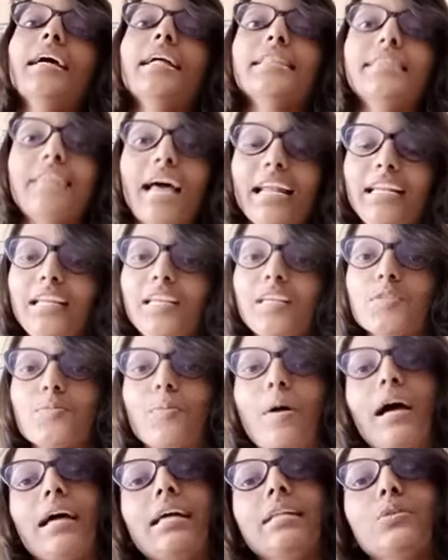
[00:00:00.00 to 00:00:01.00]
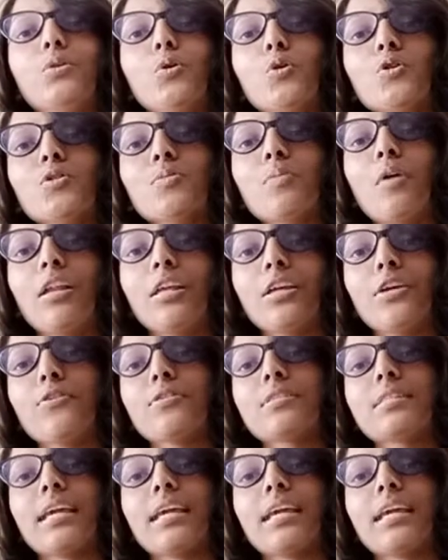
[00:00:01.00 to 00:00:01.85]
That is why those molecules,